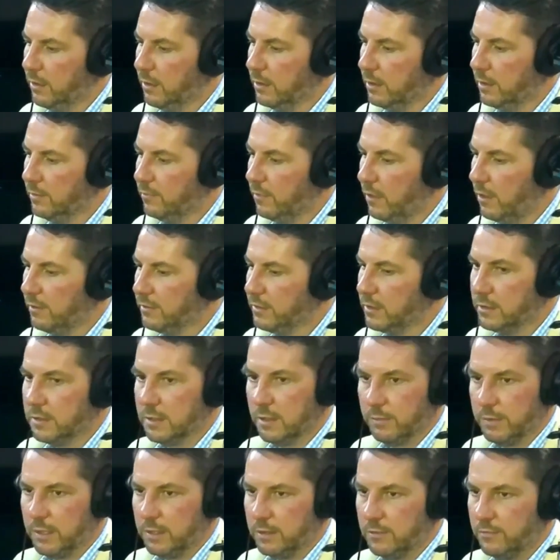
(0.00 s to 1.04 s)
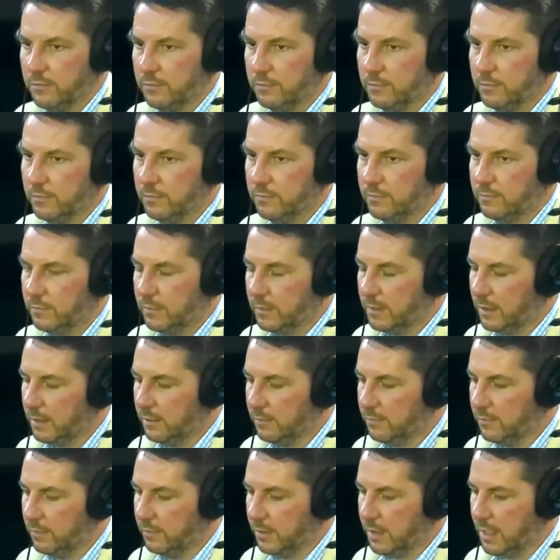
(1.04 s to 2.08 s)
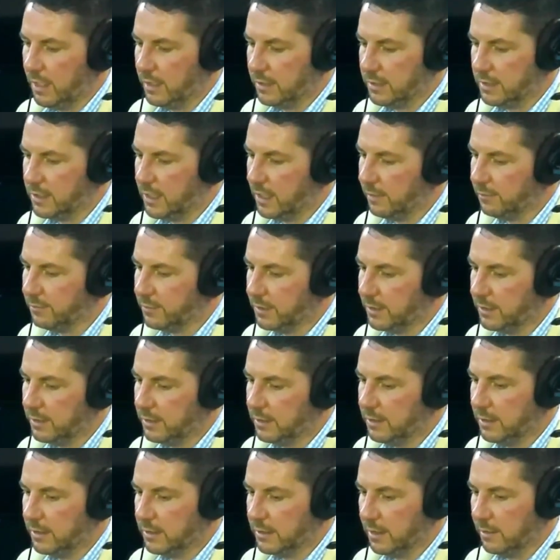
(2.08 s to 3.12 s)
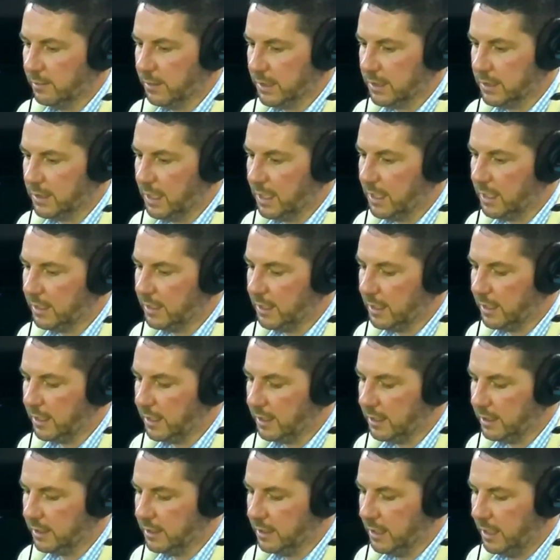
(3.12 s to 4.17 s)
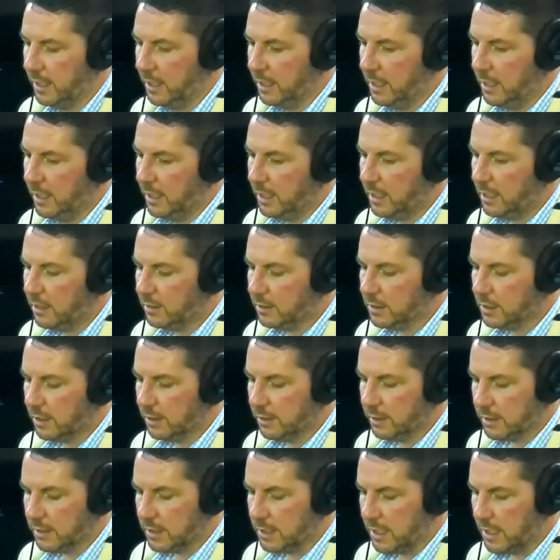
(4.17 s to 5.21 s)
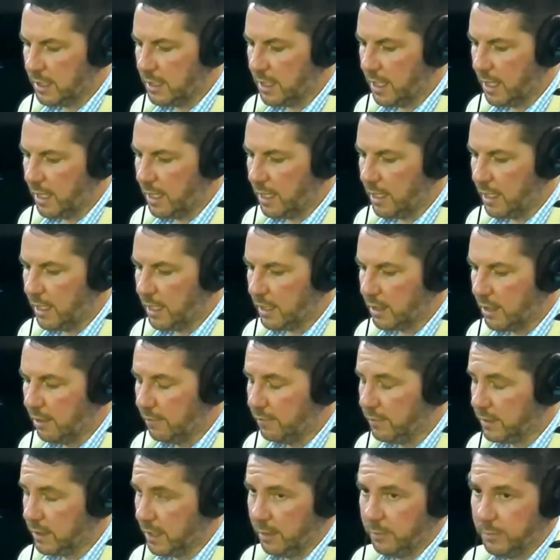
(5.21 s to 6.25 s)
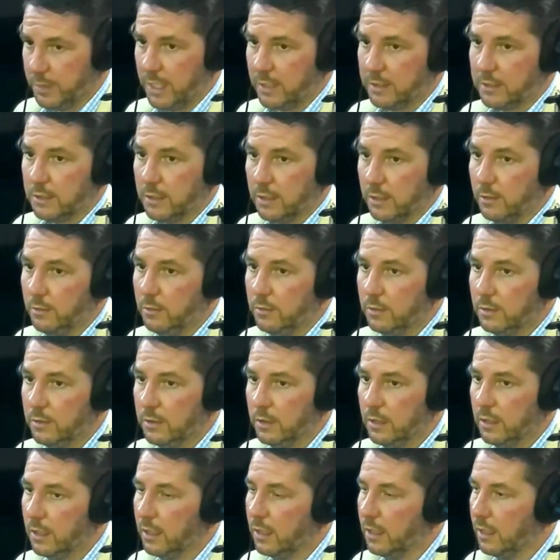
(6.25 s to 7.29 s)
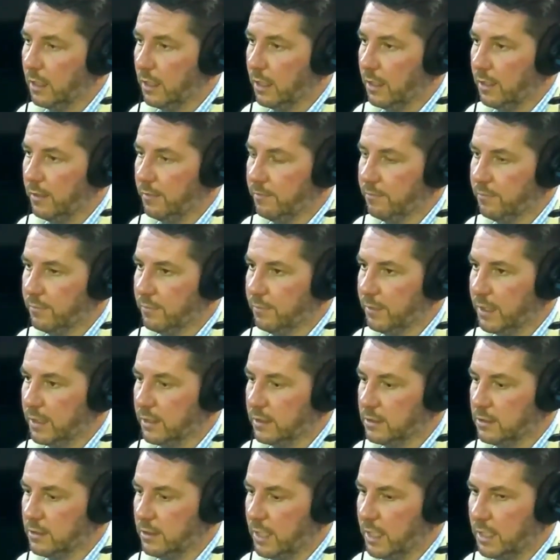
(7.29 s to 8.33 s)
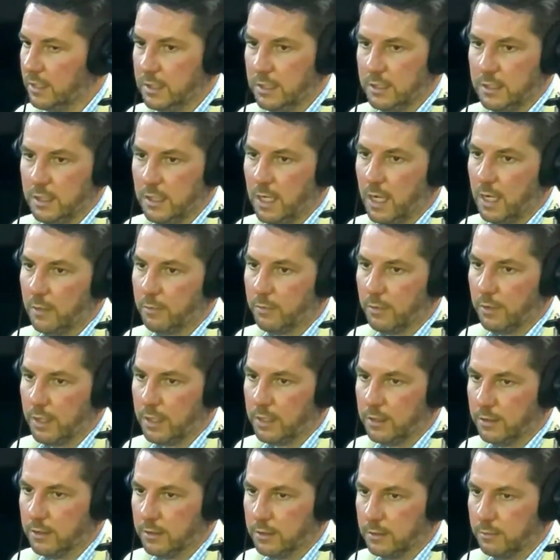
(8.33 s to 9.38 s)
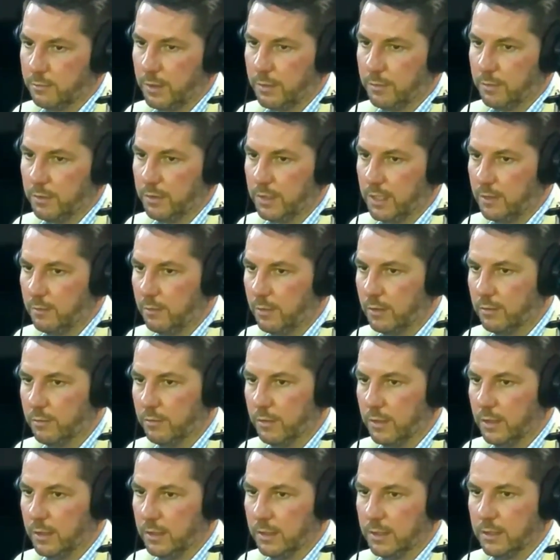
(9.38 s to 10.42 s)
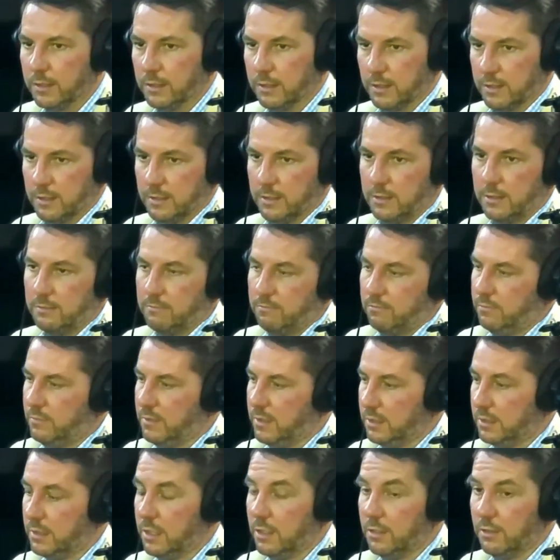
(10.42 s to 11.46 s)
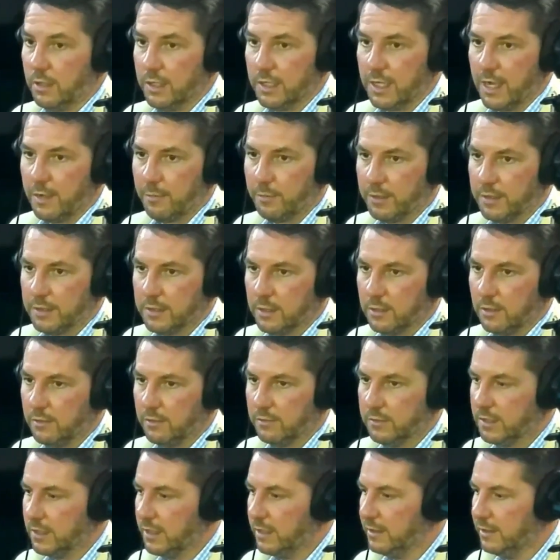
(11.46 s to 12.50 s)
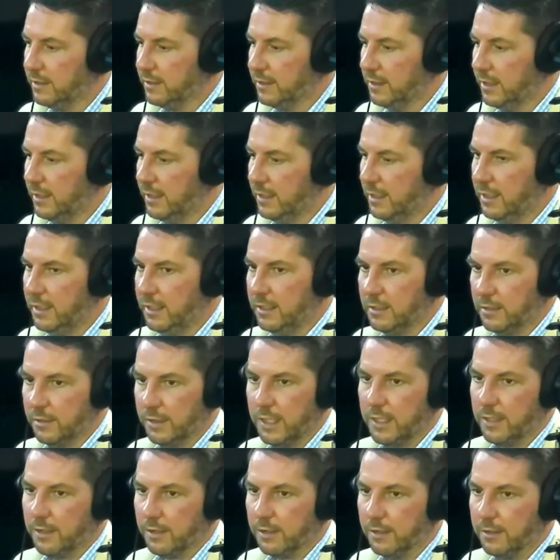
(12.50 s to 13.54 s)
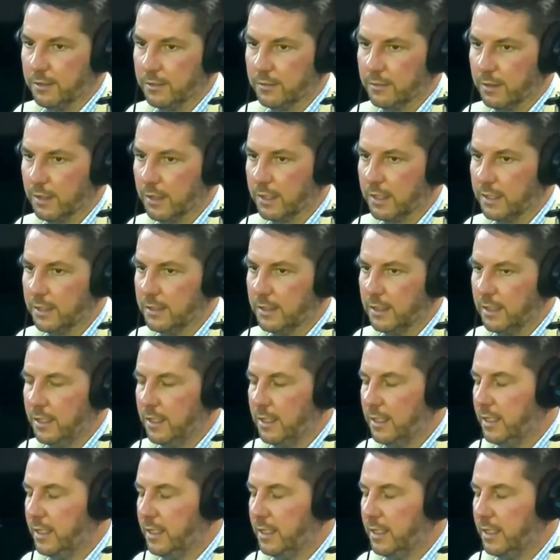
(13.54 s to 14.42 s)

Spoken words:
We're involved in some of these food concepts to some extent, and you start to see COVID's helped that too, because you had DC operators, people that weren't really going to consider Annapolis, and all of a sudden they're here, right?